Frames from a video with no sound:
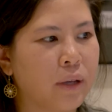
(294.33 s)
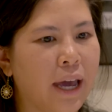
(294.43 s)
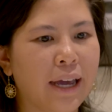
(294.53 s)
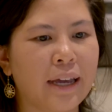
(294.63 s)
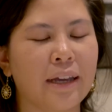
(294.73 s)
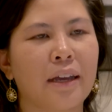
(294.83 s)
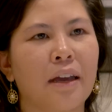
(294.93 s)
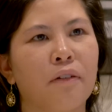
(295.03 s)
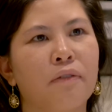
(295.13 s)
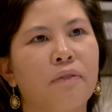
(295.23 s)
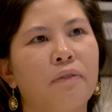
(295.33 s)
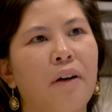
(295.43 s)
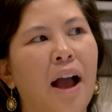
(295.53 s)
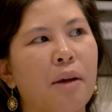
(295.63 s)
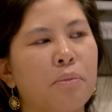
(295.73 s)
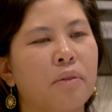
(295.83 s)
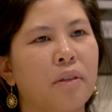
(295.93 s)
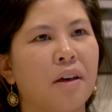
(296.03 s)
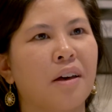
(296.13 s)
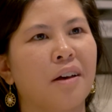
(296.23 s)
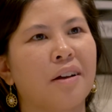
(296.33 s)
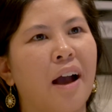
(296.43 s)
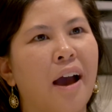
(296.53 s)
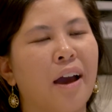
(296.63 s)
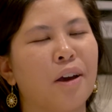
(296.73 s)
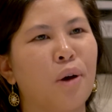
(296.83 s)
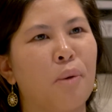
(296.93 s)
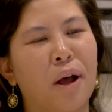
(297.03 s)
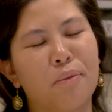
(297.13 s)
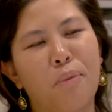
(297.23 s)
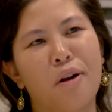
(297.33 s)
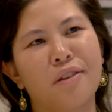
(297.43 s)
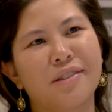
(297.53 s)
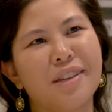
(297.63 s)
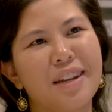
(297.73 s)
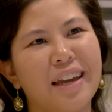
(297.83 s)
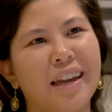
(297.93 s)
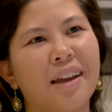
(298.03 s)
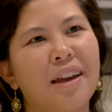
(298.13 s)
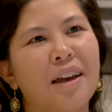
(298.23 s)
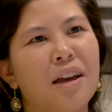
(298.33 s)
hey, if I'm the guy, I'm not part of the city,